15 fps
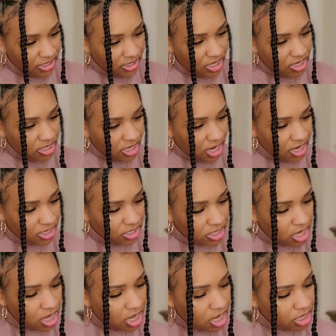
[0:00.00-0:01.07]
thing that I
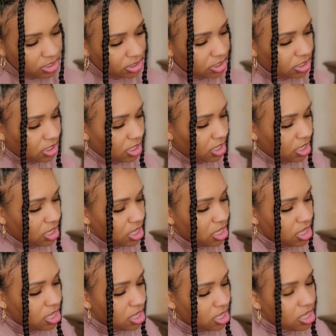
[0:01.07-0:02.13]
got
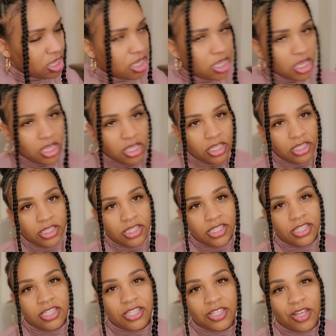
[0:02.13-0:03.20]
is
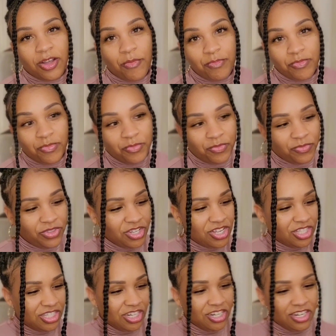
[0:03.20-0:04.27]

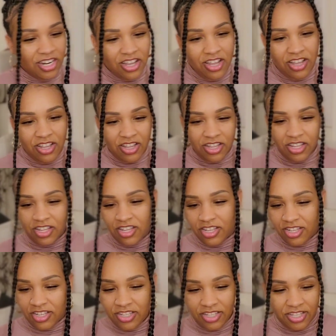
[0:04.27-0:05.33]
I
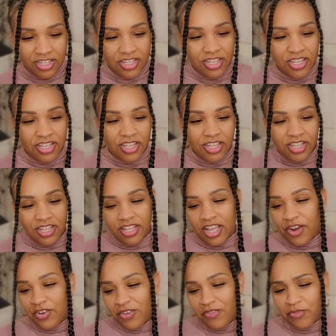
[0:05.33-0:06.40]

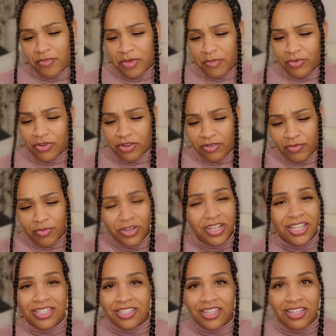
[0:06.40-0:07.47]
don't even remember. What
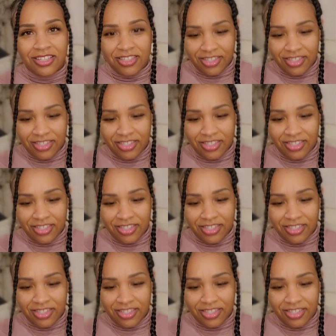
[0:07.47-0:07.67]
is this?